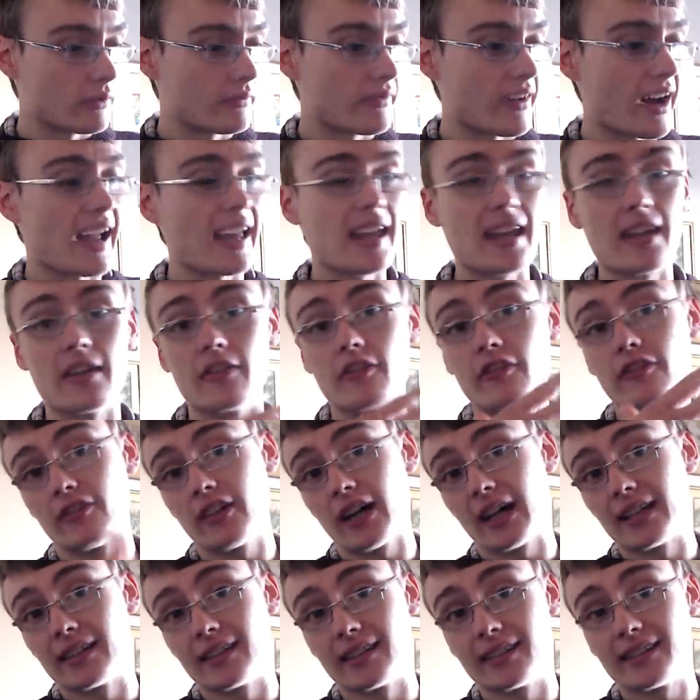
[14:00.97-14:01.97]
doing that if,
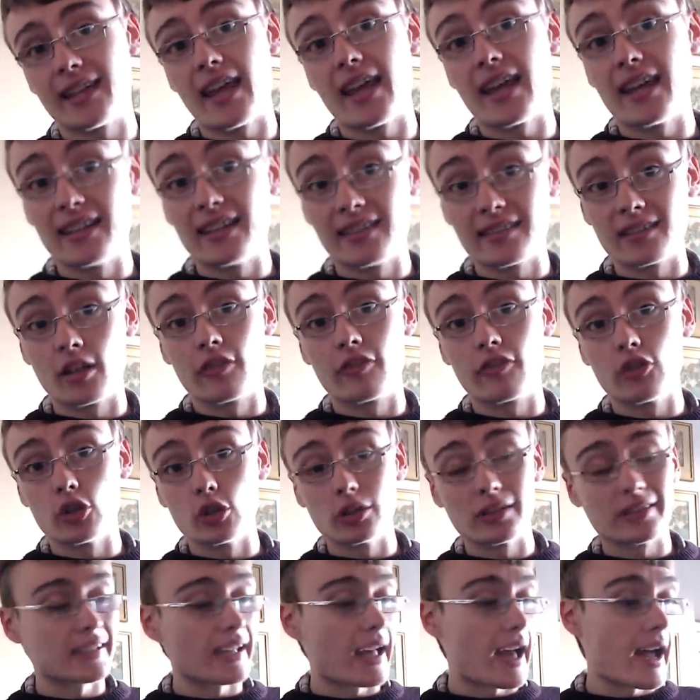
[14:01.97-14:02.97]
as I say, it isn't a
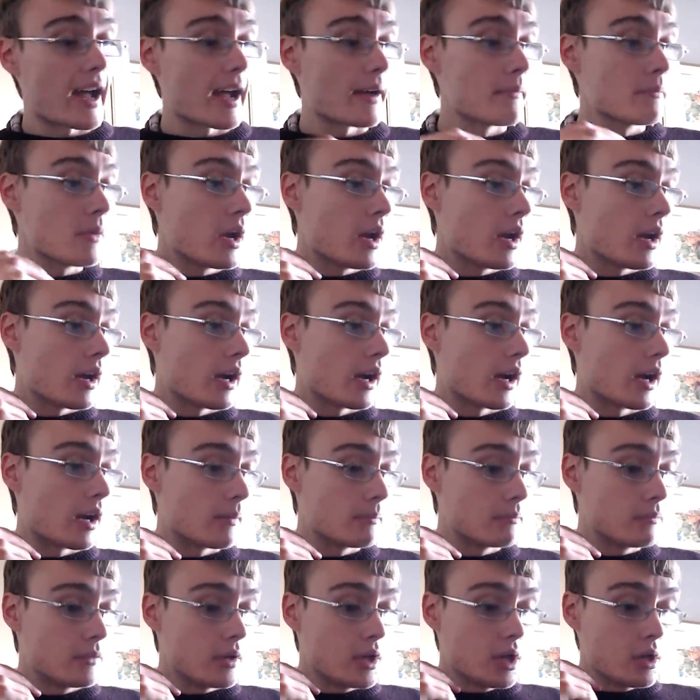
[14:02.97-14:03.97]
full set.
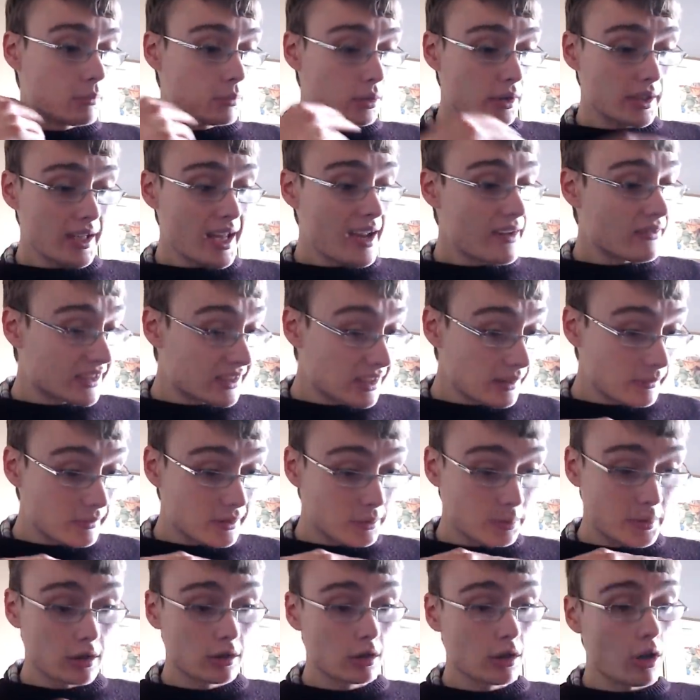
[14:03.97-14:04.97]
Um, but yeah, there
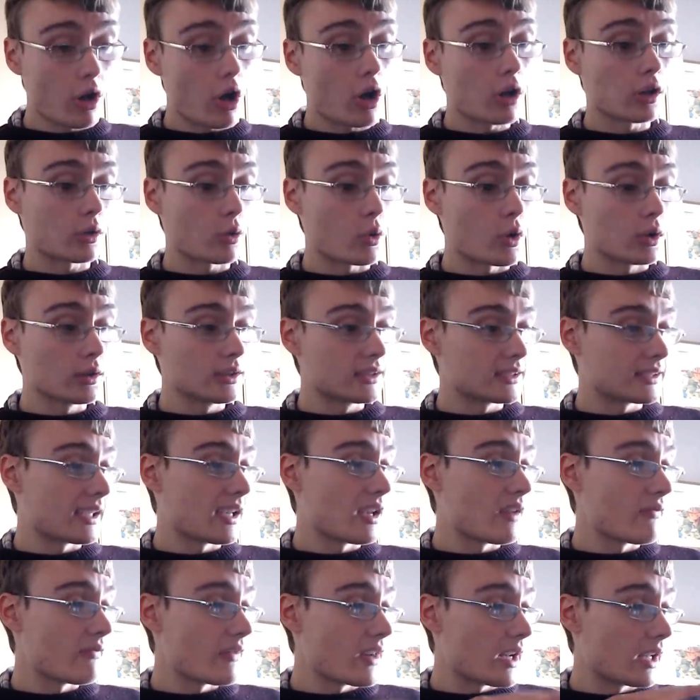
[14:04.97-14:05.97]
seems to be a lot of
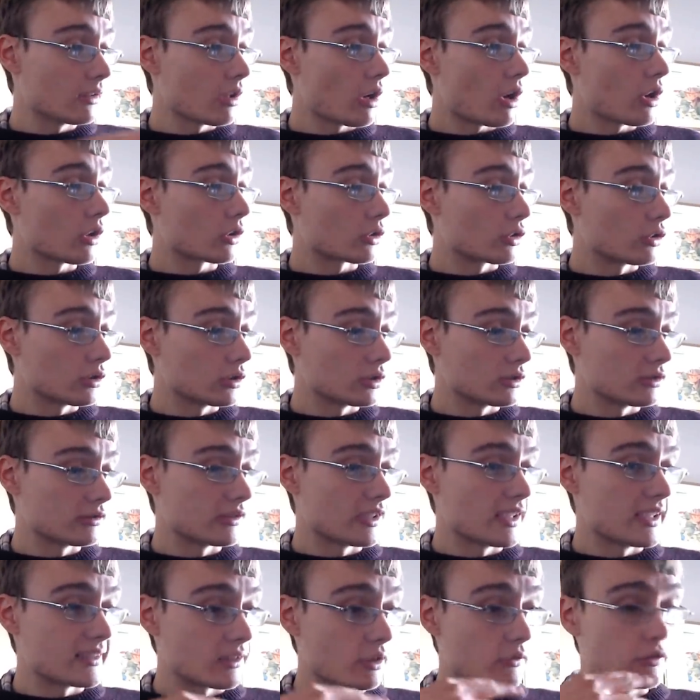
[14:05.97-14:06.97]
quantity in there, a lot of
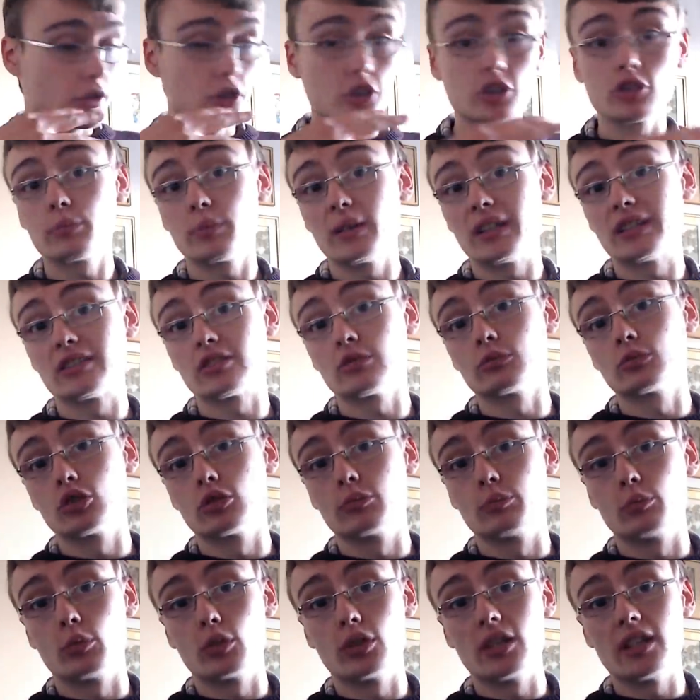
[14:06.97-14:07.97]
cutlery, so there should be some
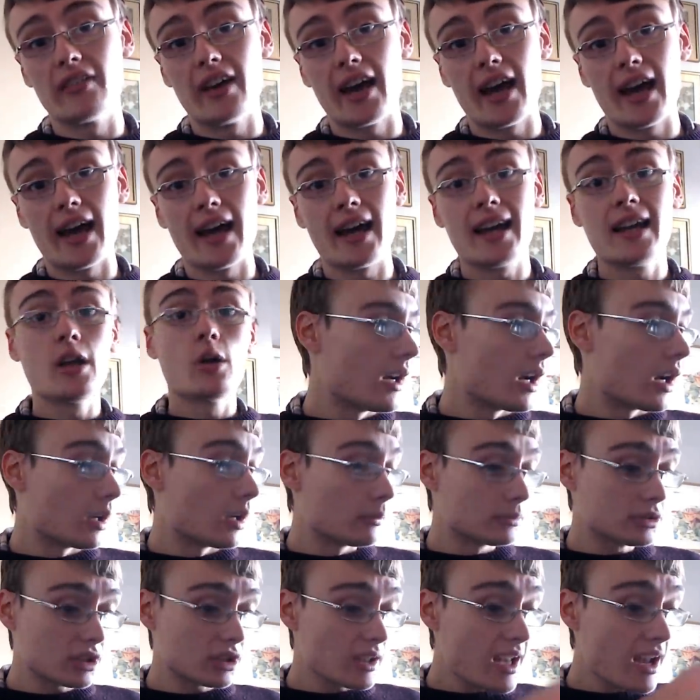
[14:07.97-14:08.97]
good money there.
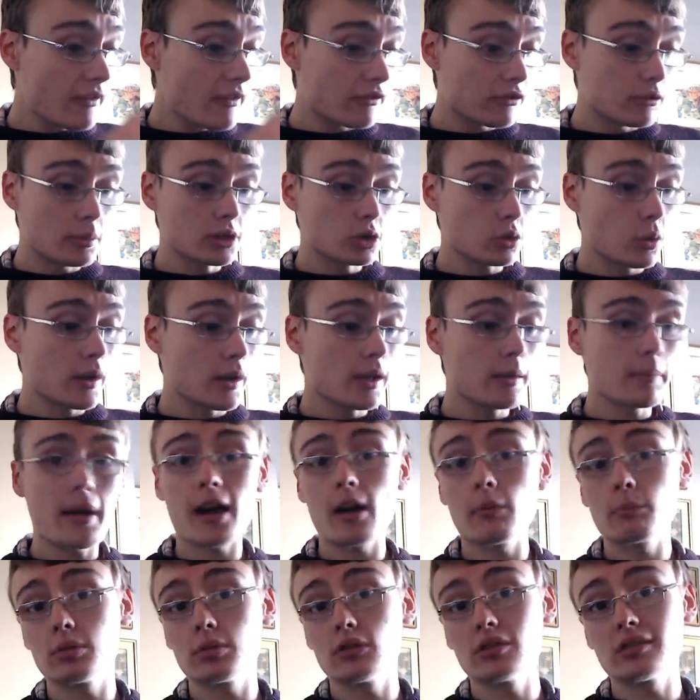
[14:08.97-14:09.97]
Um, so yeah, from a
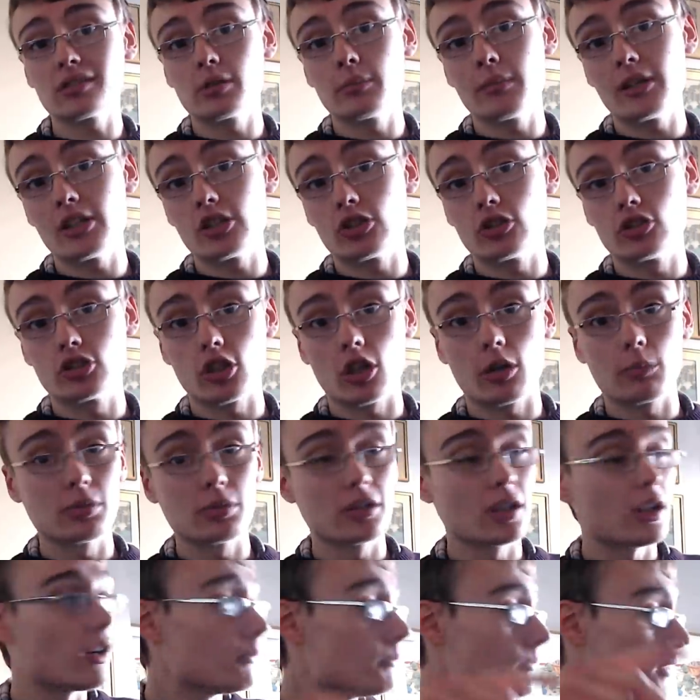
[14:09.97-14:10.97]
£20 plus commission
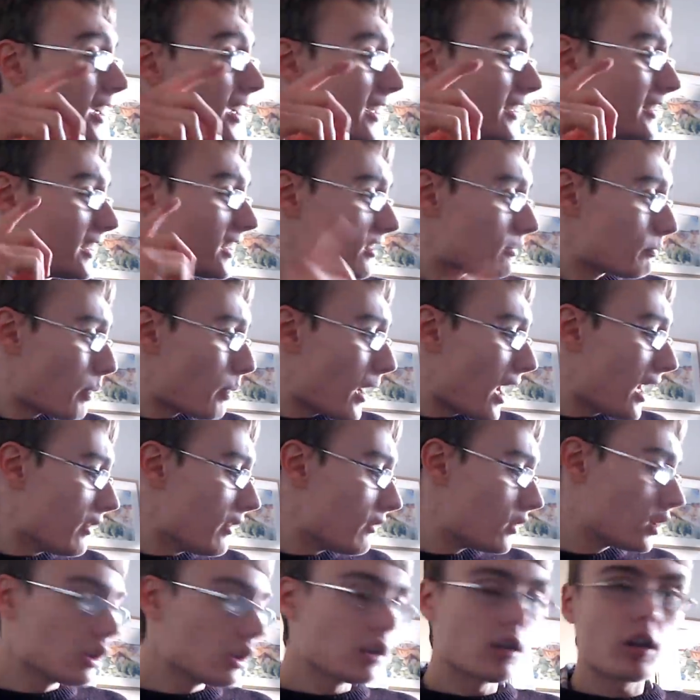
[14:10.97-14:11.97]
job lot,
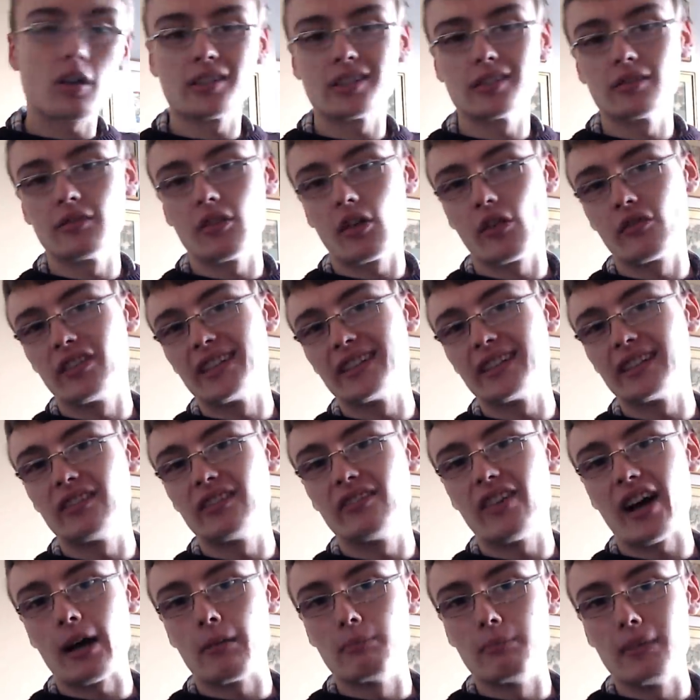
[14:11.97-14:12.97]
despite the loss of obviously
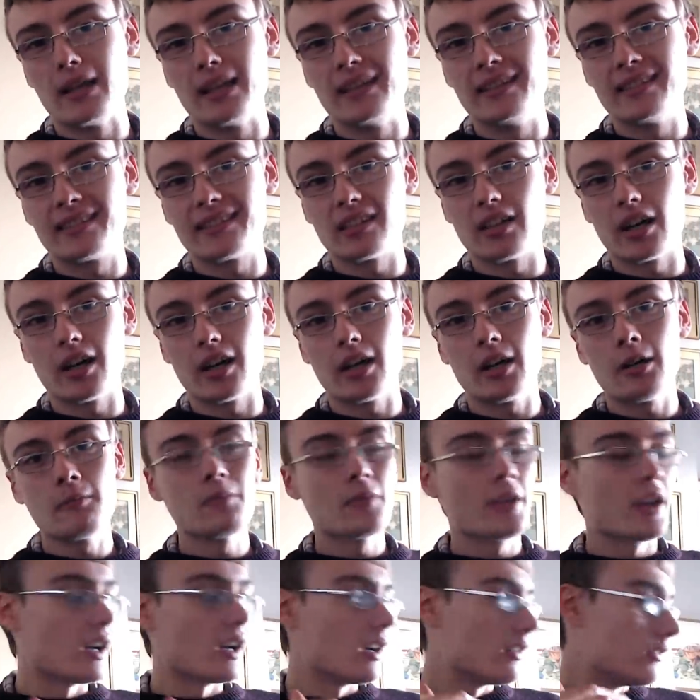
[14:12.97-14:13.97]
that mincer,
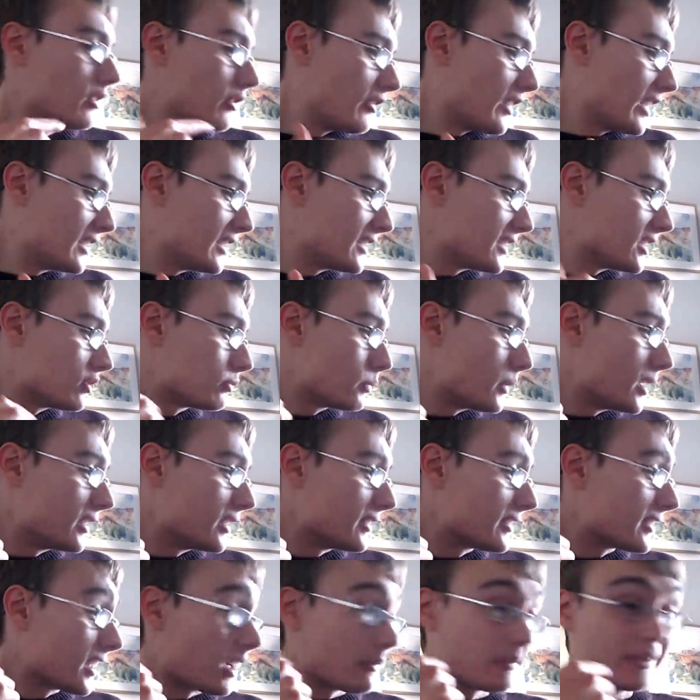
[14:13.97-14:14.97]
uh, the vintage
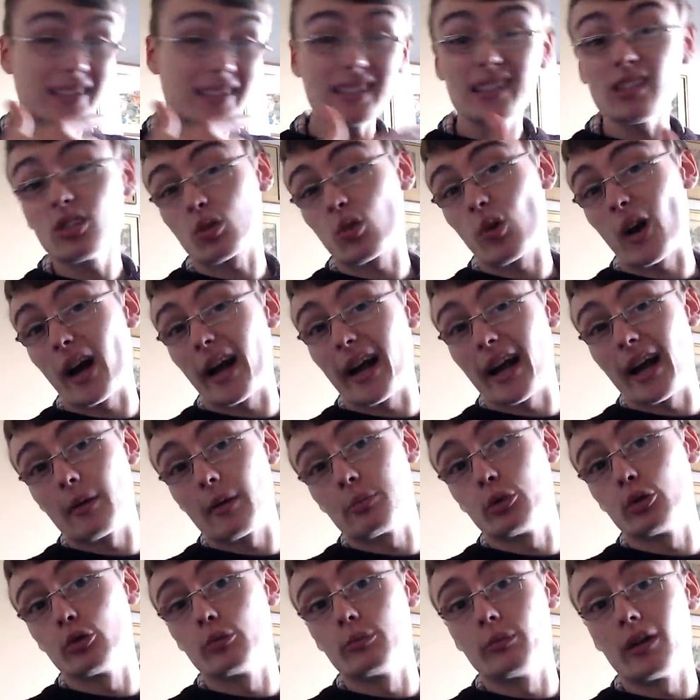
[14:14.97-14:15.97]
mincer, I'm still quite
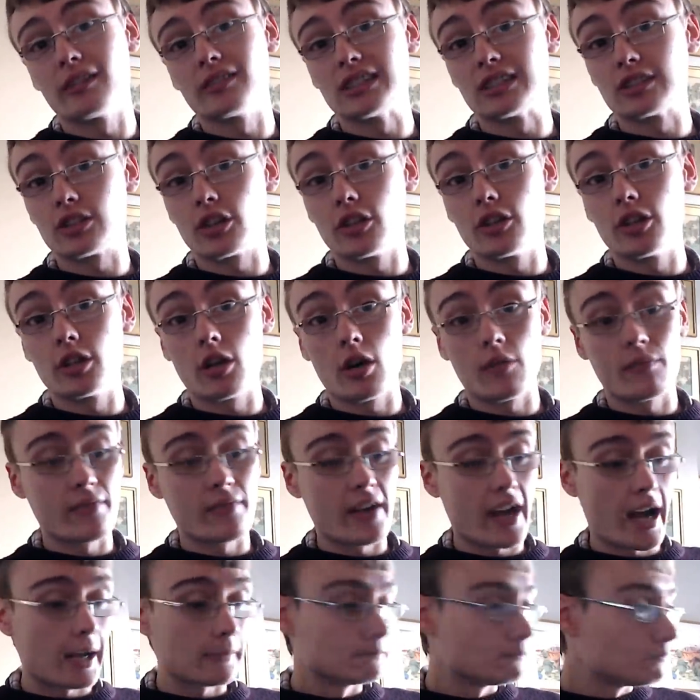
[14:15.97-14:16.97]
happy with my return
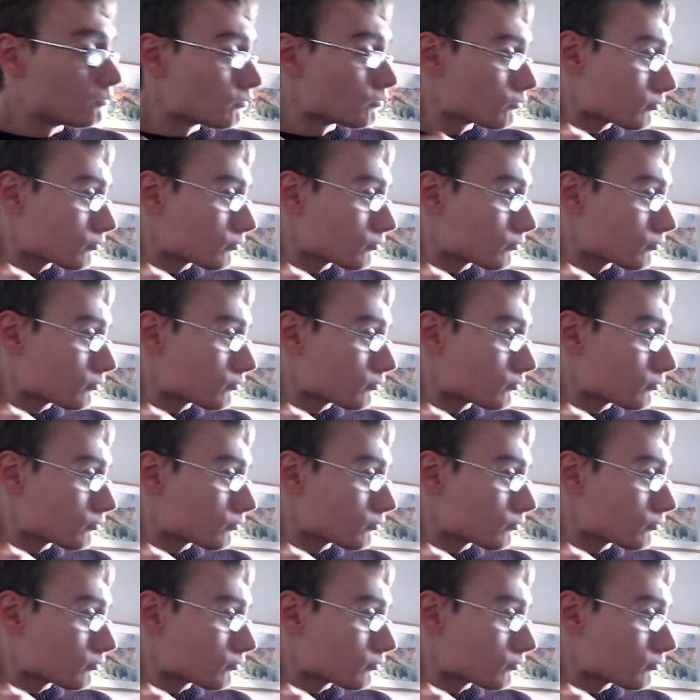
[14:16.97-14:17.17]
on that.